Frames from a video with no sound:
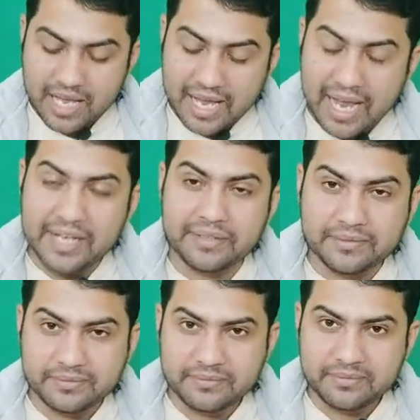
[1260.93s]

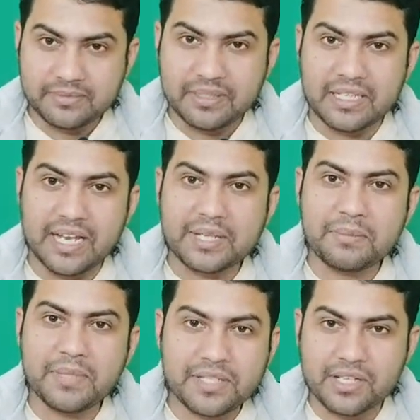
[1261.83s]
And let
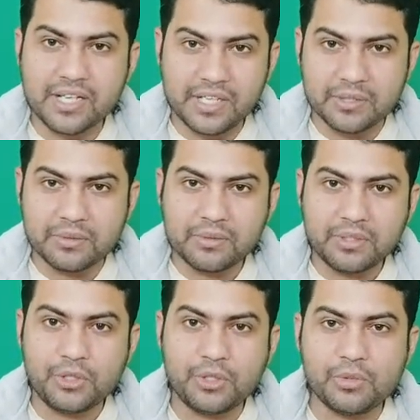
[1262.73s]
me tell you,
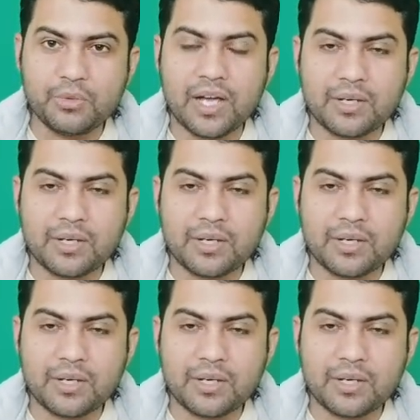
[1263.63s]
you are